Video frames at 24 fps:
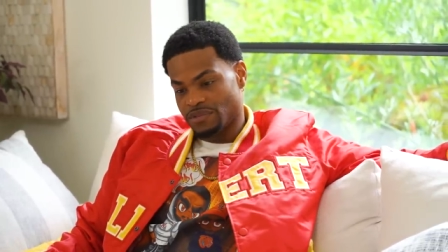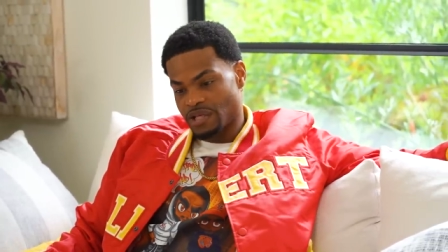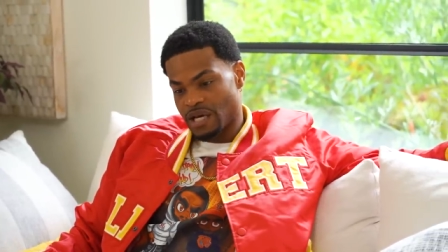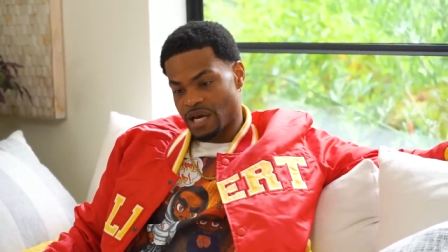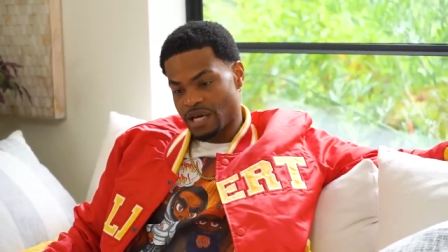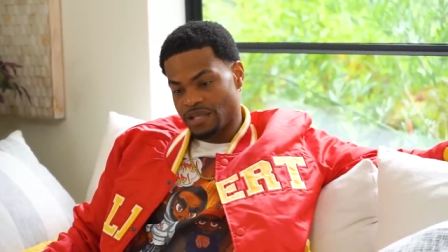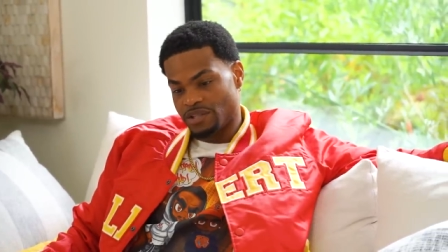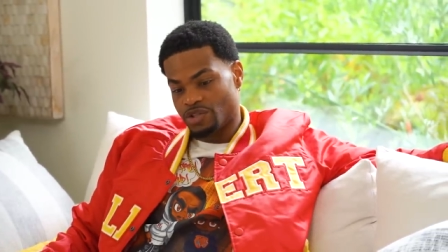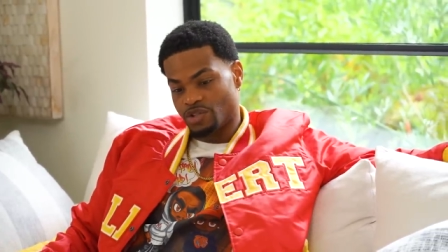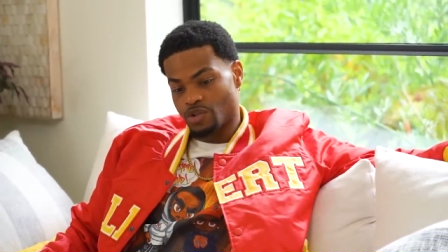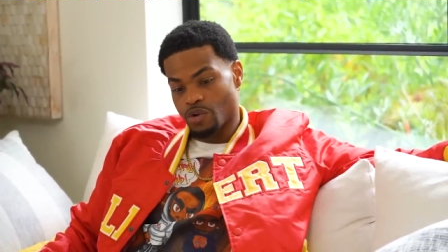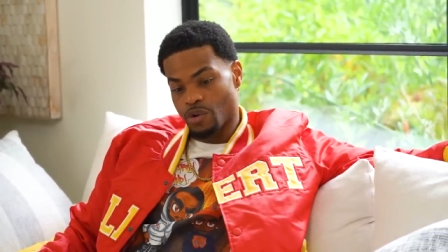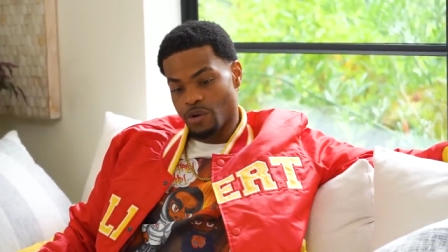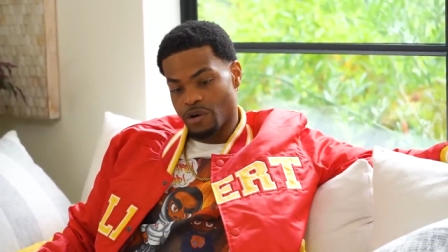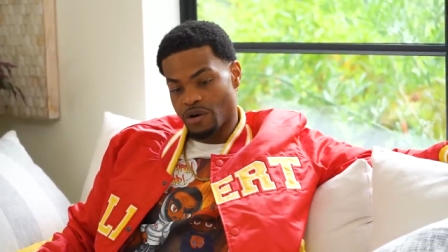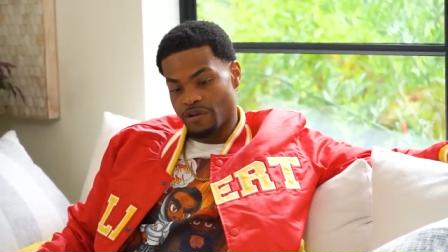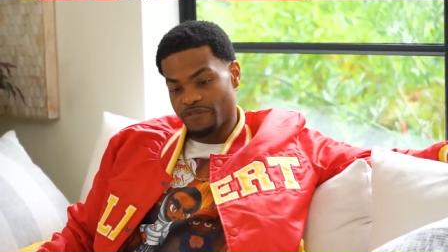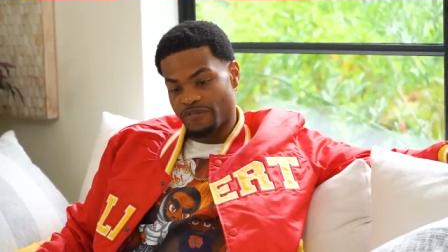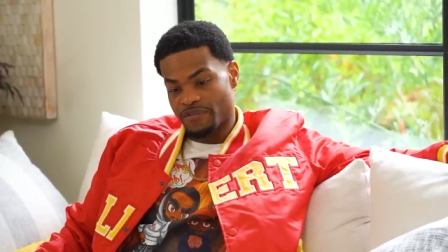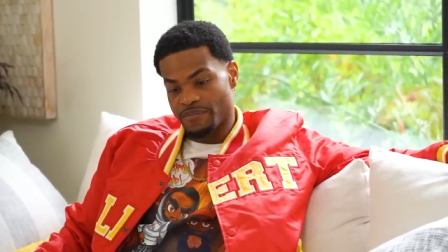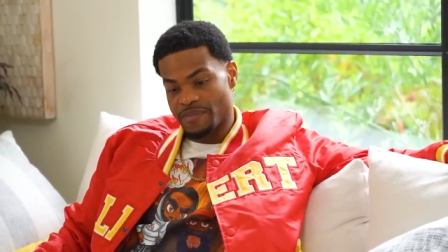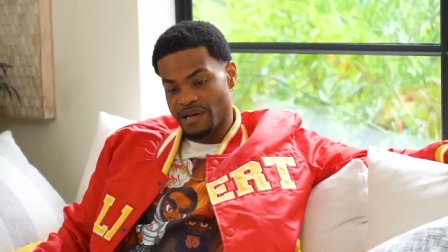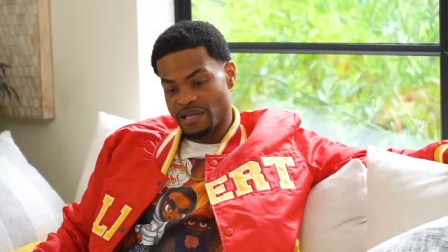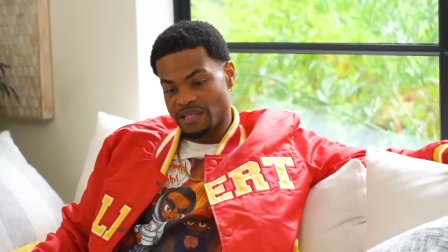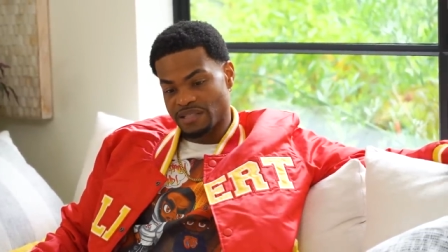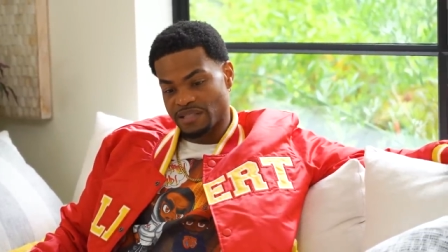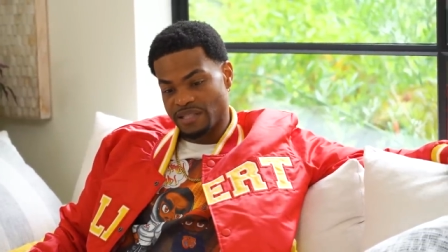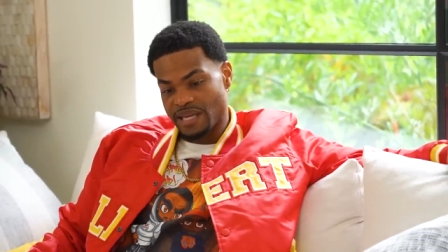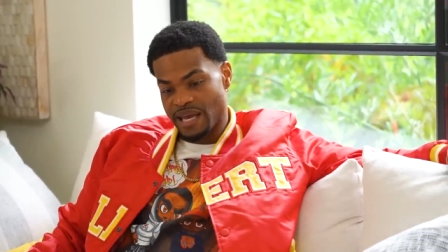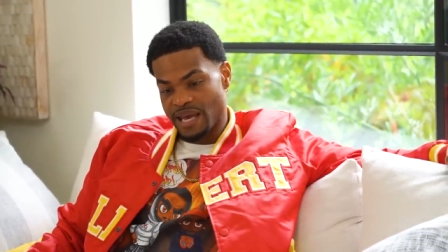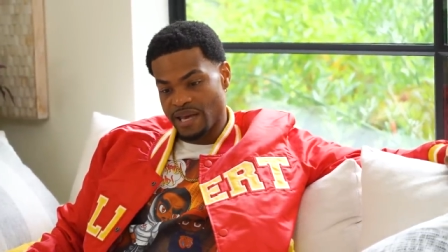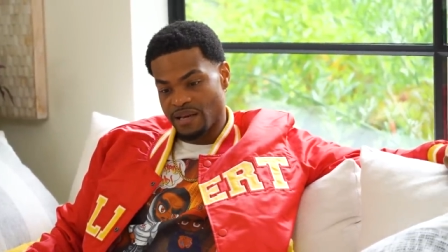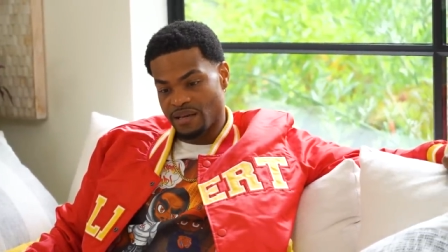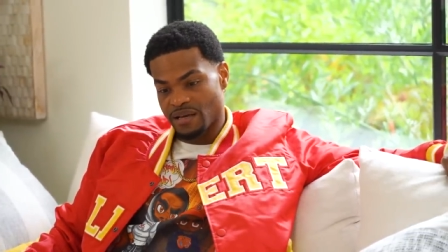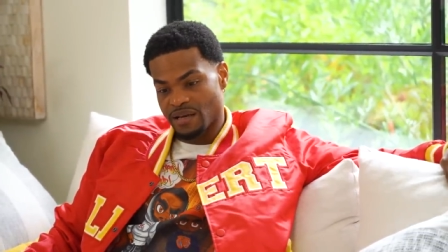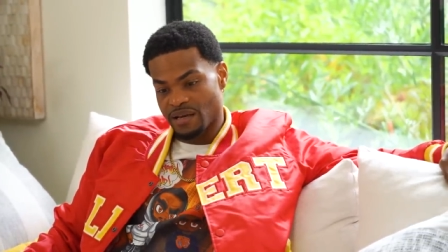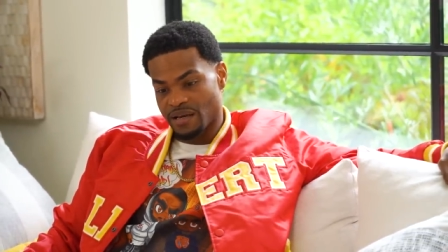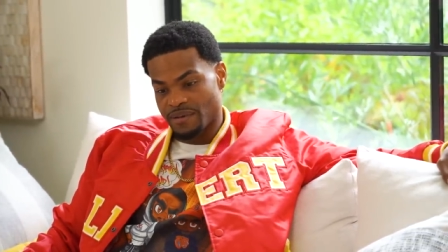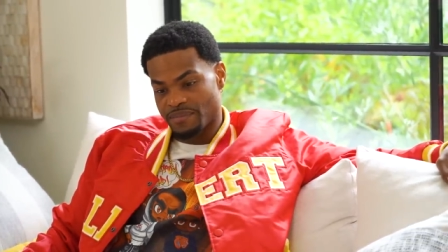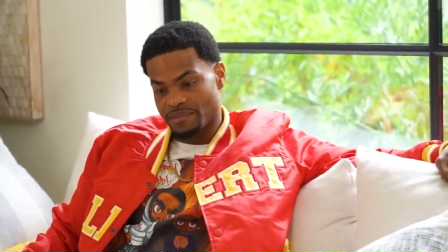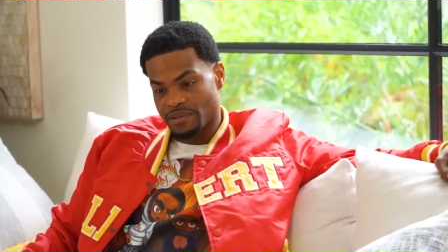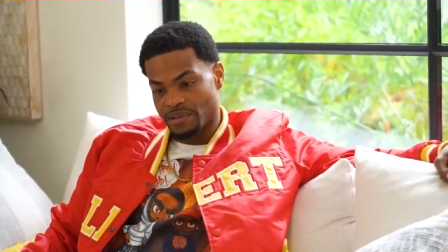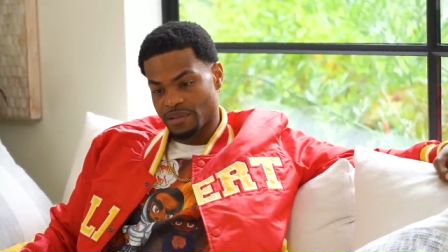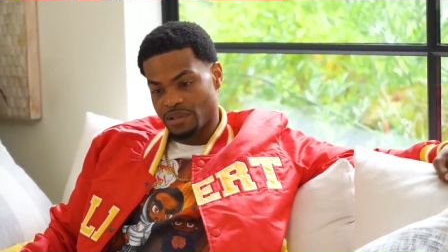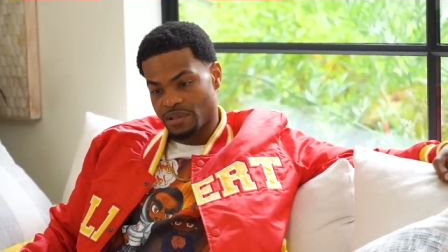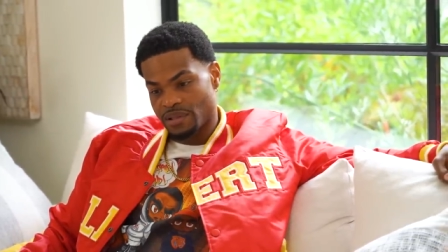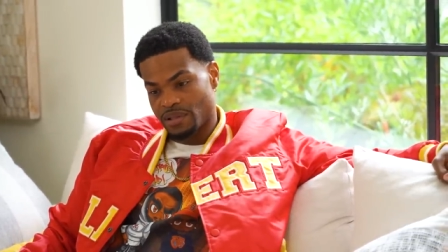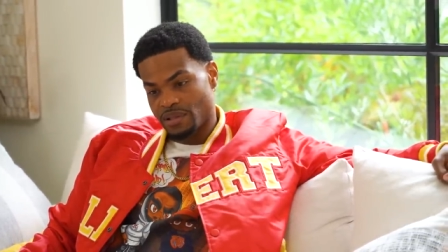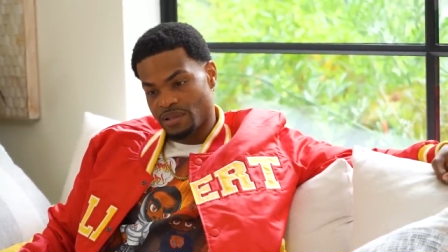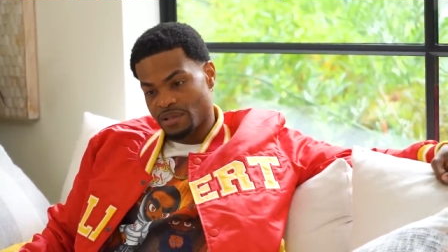I toured for my stand up.